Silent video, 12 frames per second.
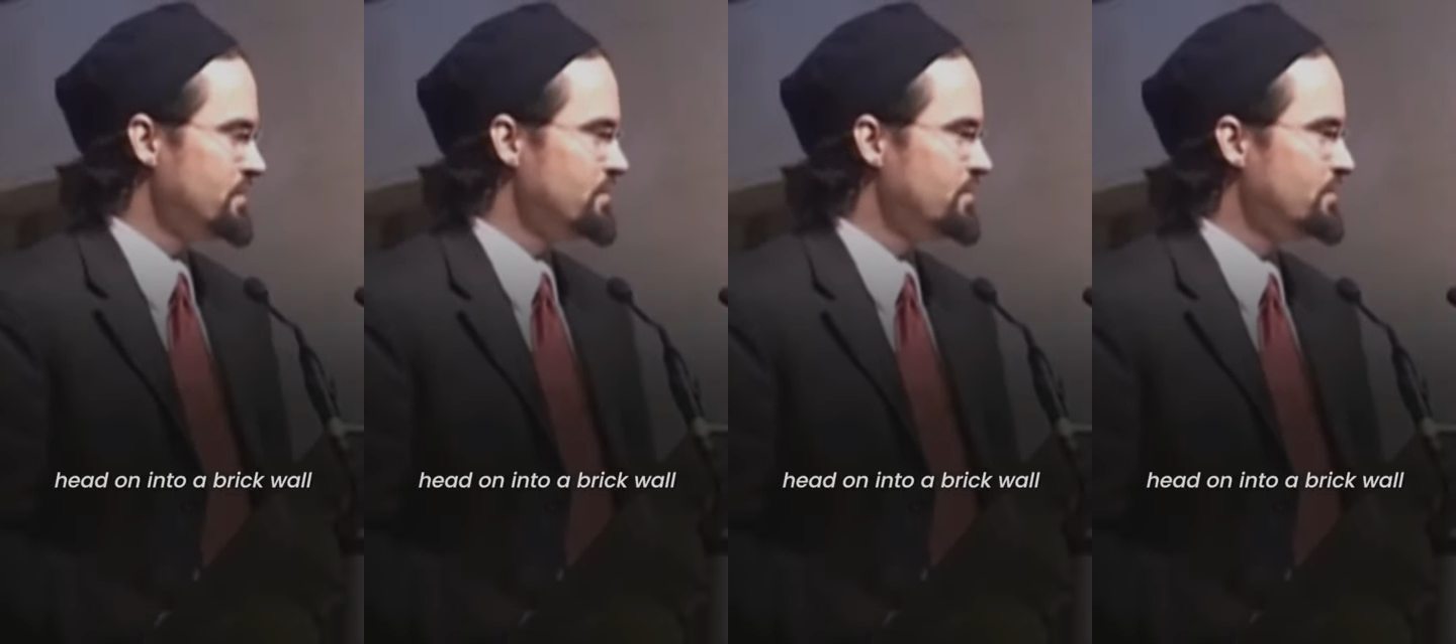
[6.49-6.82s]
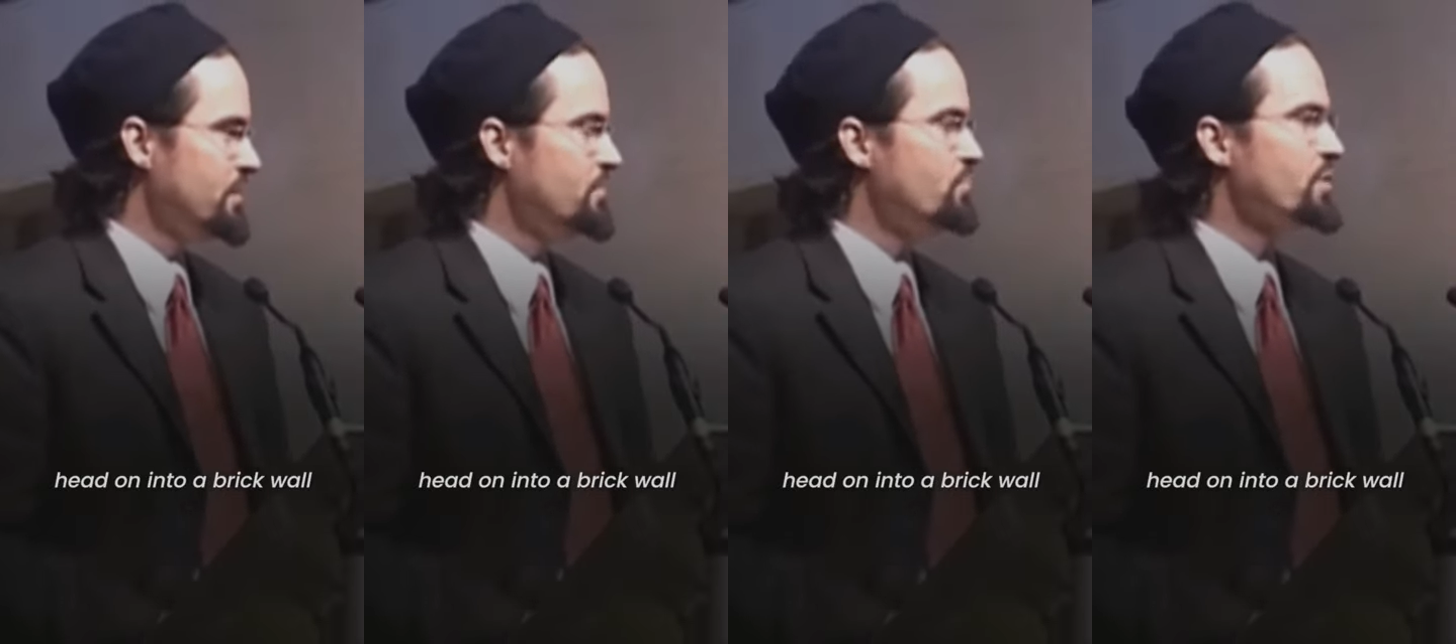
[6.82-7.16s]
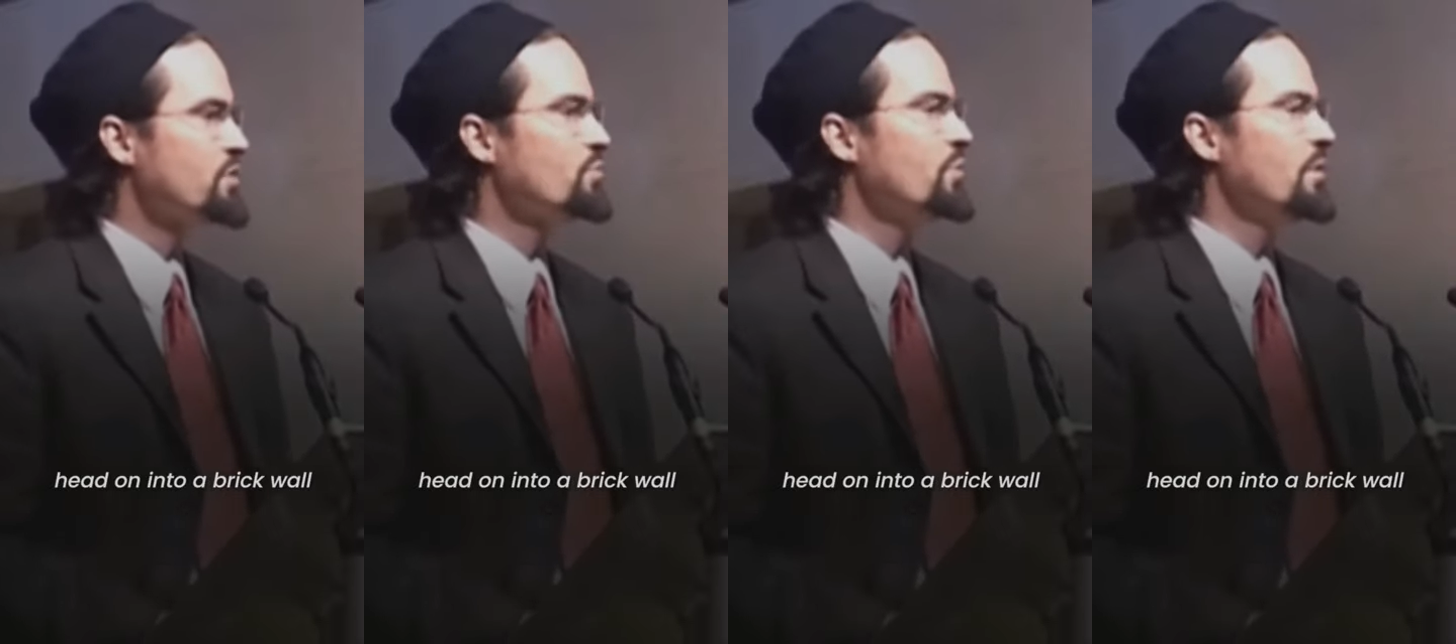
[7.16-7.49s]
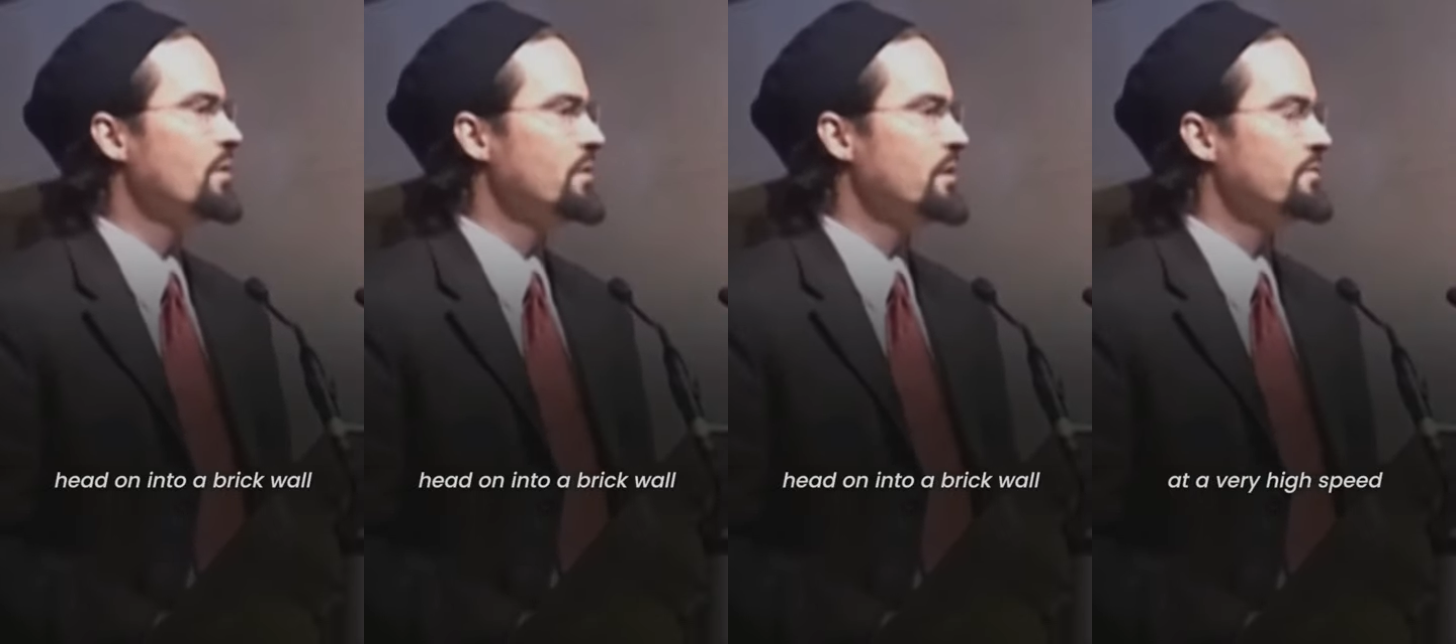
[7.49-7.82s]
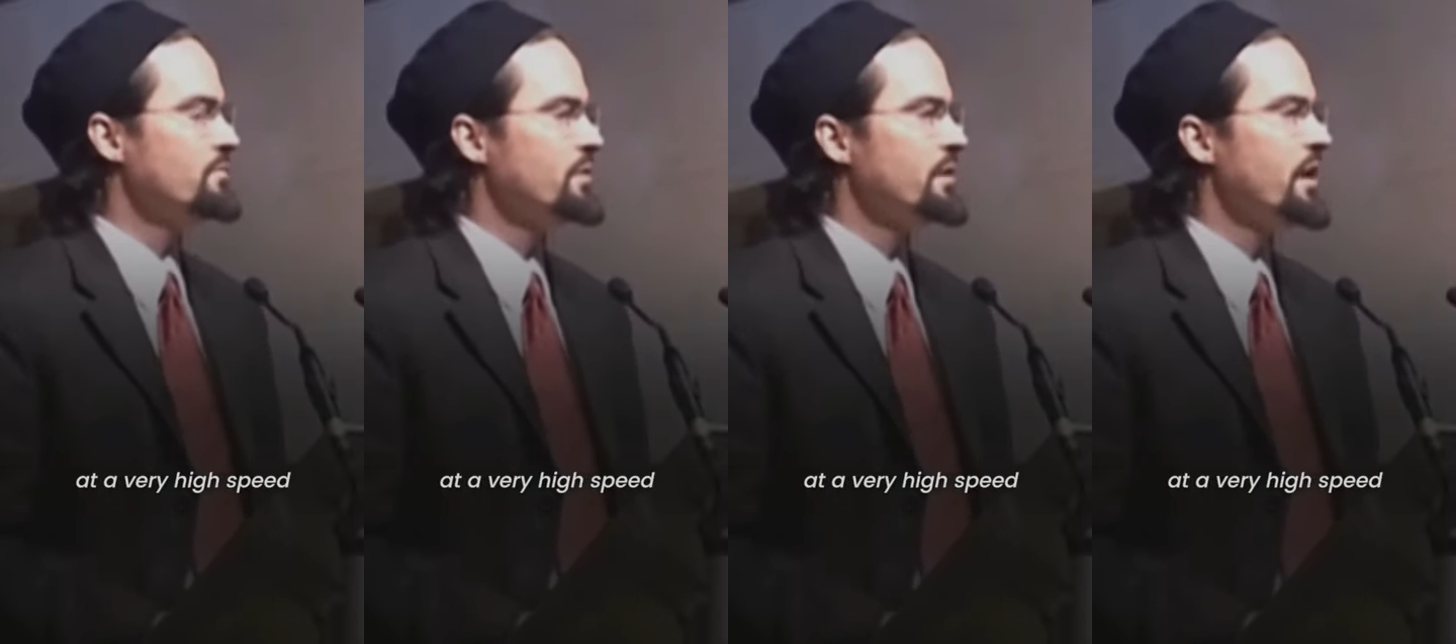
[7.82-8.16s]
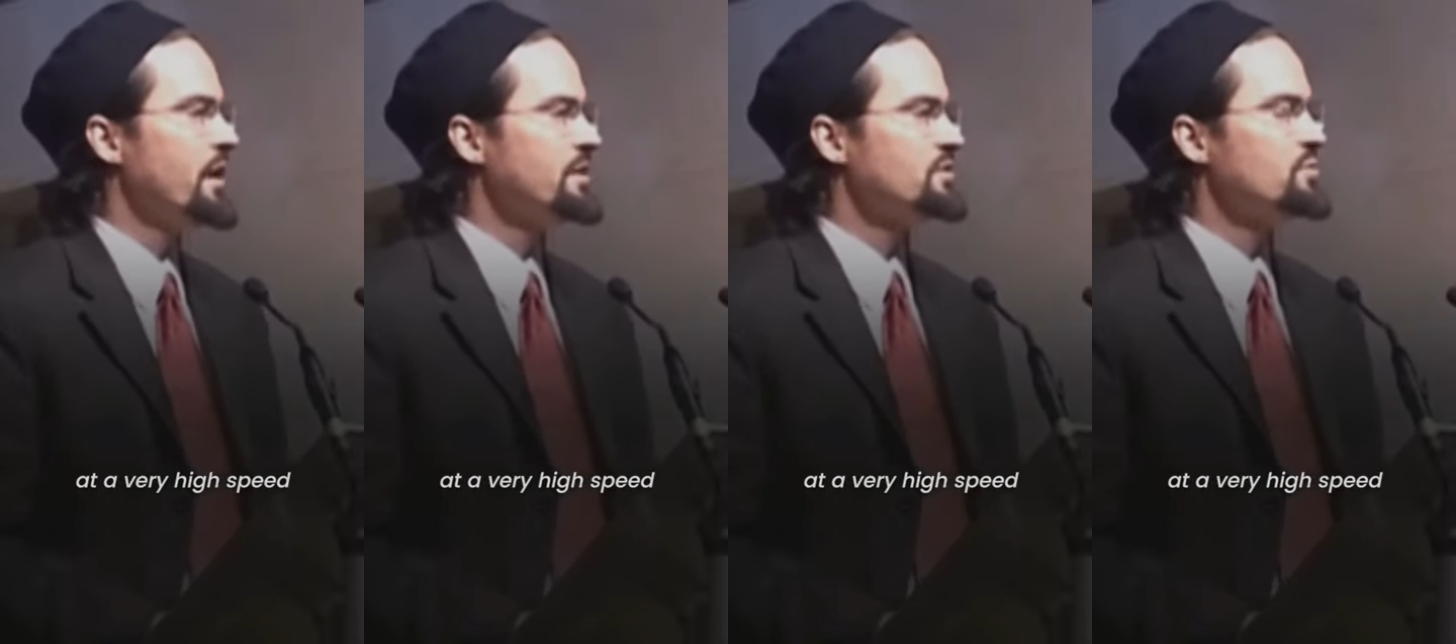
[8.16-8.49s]
into a brick wall at a very
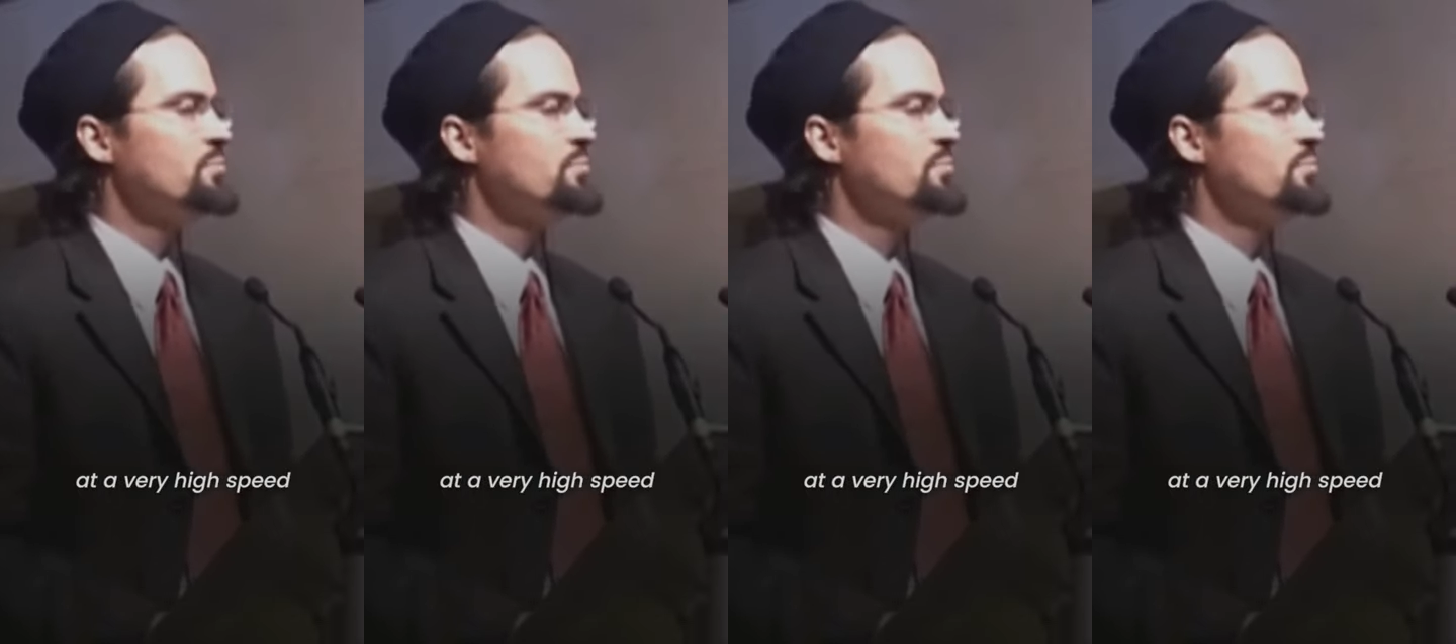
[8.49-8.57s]
high